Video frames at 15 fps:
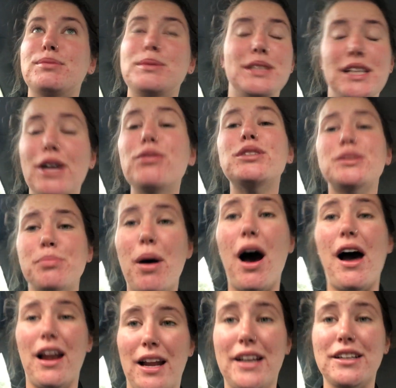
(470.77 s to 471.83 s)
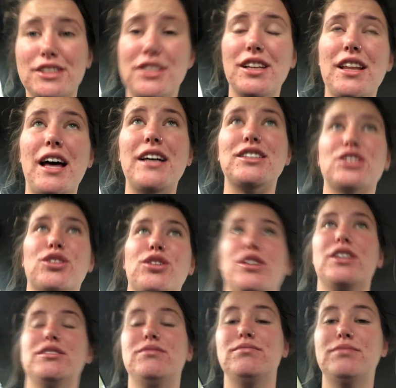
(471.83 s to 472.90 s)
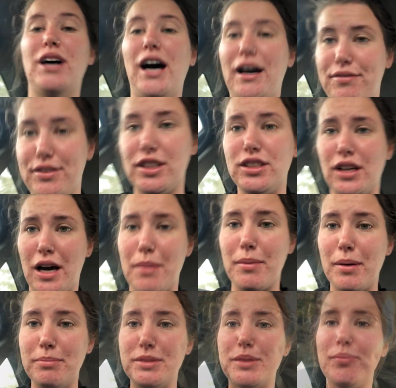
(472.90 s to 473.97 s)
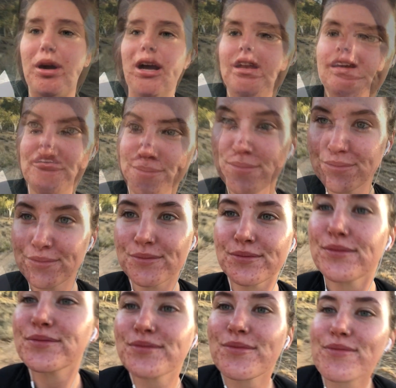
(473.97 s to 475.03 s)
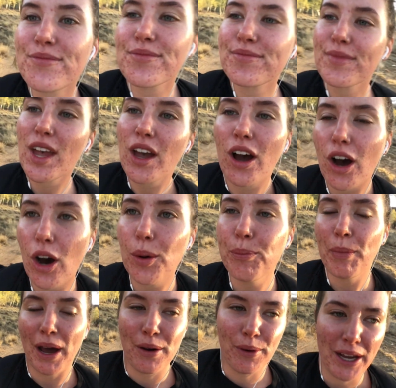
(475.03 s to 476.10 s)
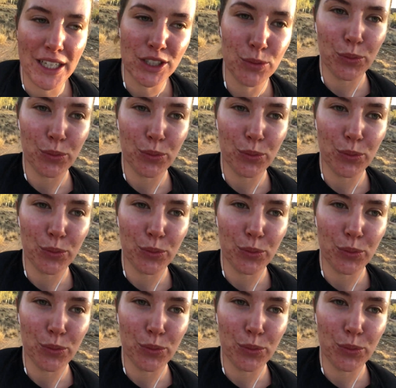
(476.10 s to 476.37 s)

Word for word: still smiling, so that's good. Half the time I'm smiling. On my way to